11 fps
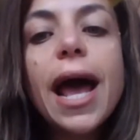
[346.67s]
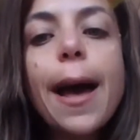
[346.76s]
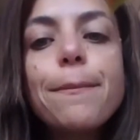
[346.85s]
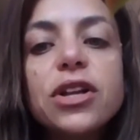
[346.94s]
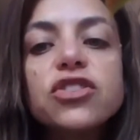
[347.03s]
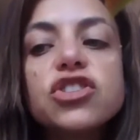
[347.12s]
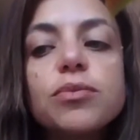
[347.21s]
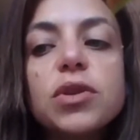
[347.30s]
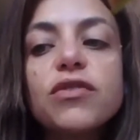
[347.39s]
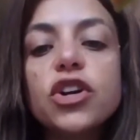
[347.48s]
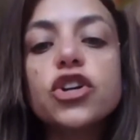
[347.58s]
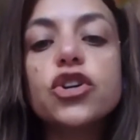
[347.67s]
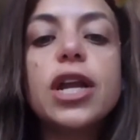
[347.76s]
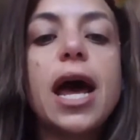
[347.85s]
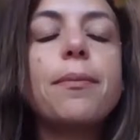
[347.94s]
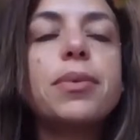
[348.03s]
But what happens? Something
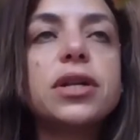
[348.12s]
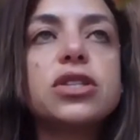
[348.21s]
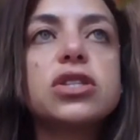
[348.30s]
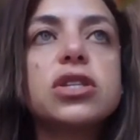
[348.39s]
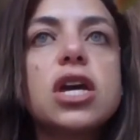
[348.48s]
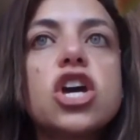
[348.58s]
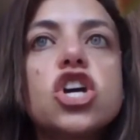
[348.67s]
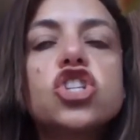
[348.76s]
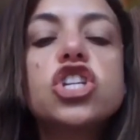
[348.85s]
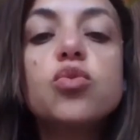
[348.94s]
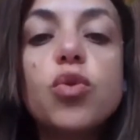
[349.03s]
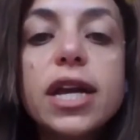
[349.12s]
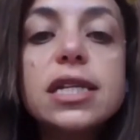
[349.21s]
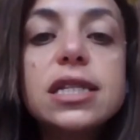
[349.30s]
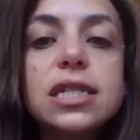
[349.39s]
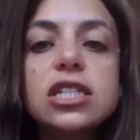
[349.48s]
very good happens she
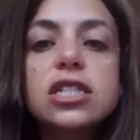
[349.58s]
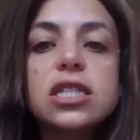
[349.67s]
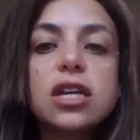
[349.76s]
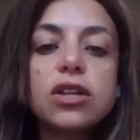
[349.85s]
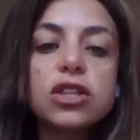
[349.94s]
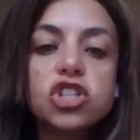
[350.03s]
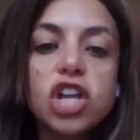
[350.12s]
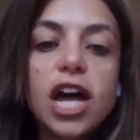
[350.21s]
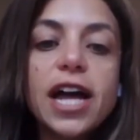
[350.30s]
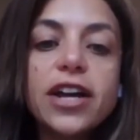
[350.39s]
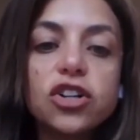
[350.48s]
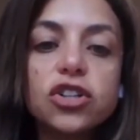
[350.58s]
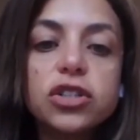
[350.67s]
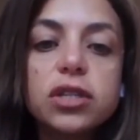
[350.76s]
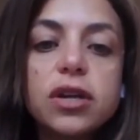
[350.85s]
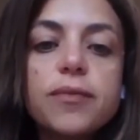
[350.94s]
raises the
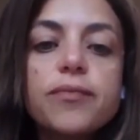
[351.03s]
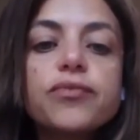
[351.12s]
child